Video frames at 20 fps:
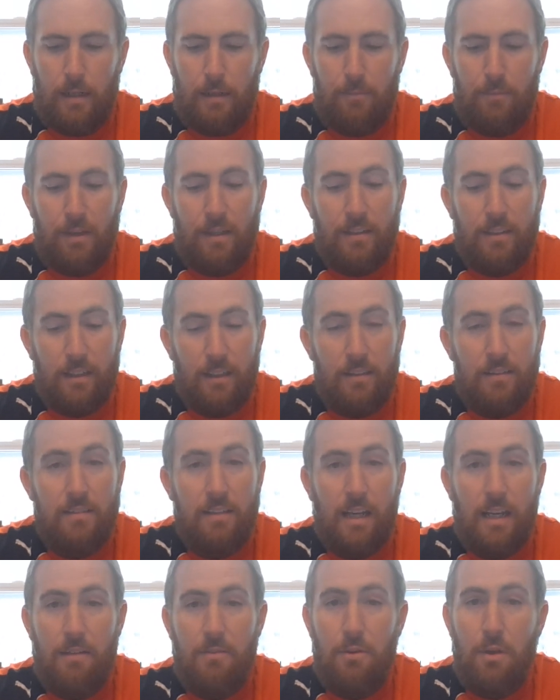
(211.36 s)
They did
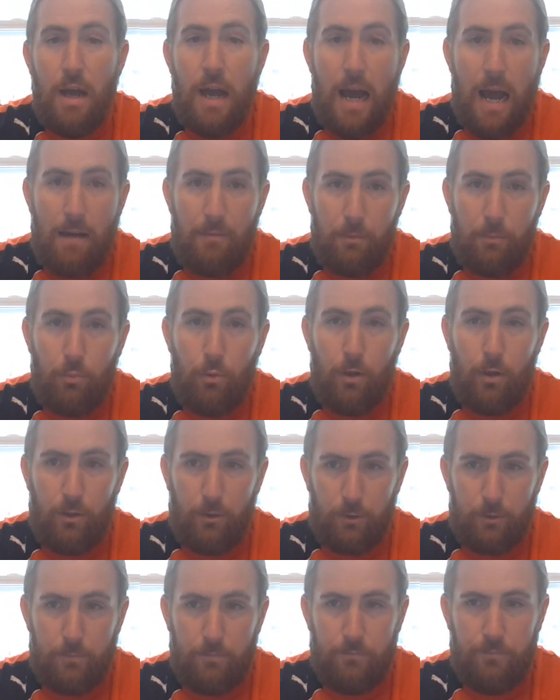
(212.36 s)
say if you have a
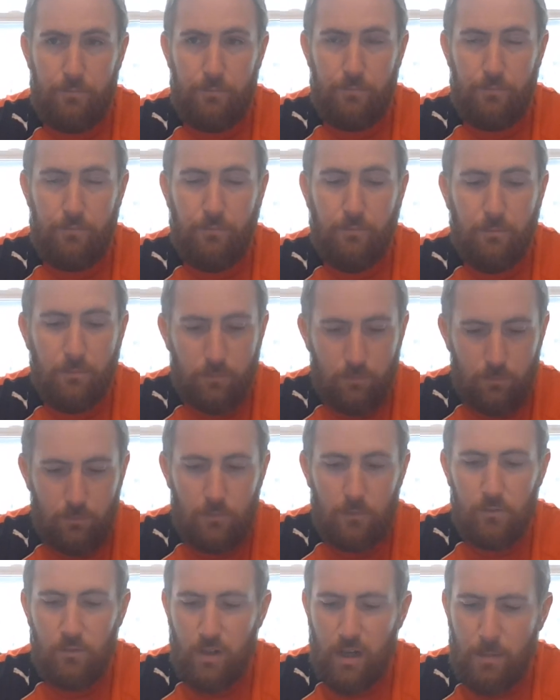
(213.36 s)
printer,
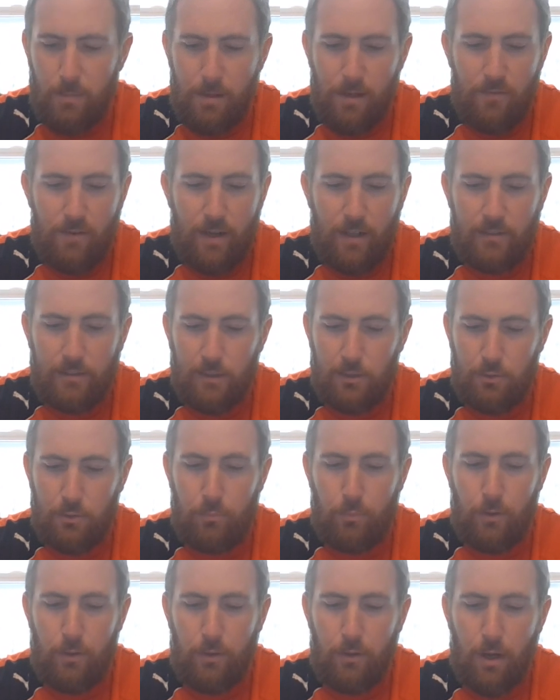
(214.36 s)
if you happen to have access to a
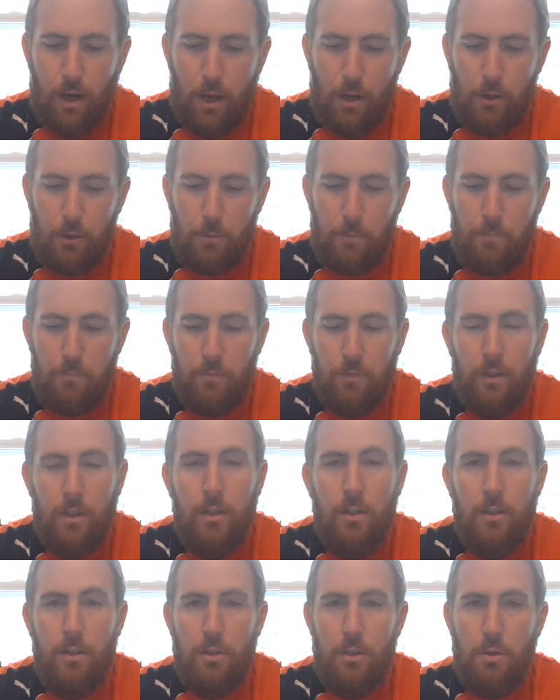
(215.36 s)
printer at home,
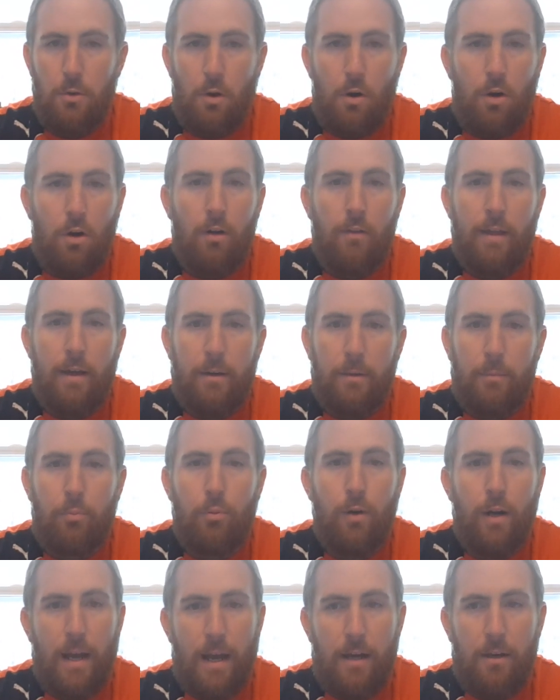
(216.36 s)
you are allowed to
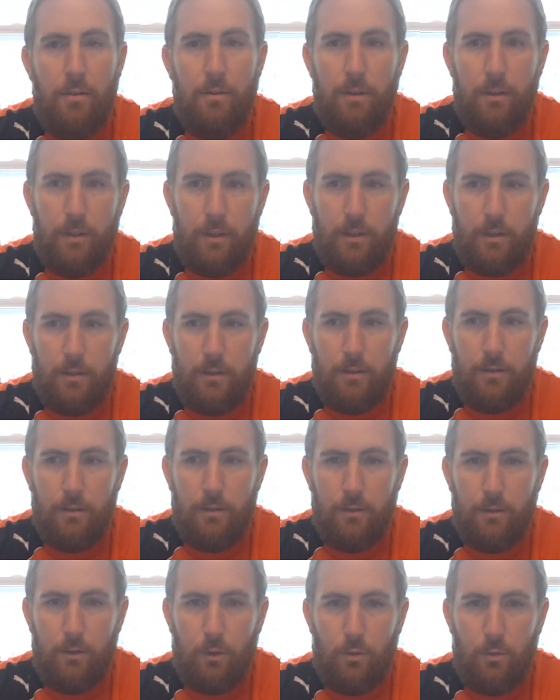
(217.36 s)
print out the
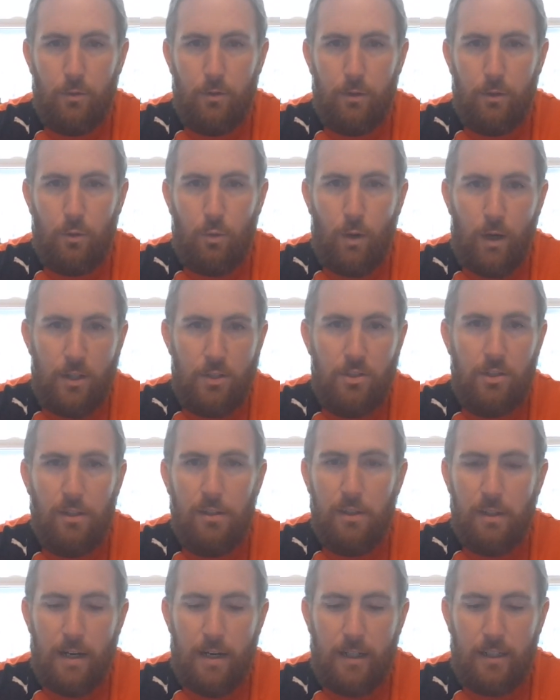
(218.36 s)

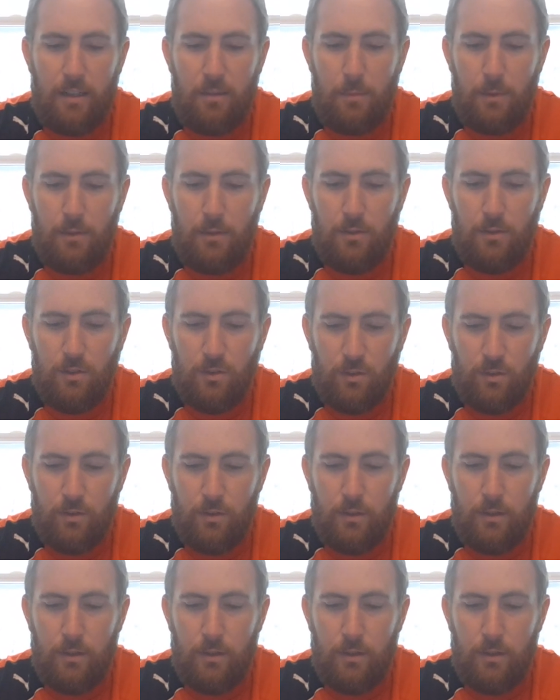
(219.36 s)
question documents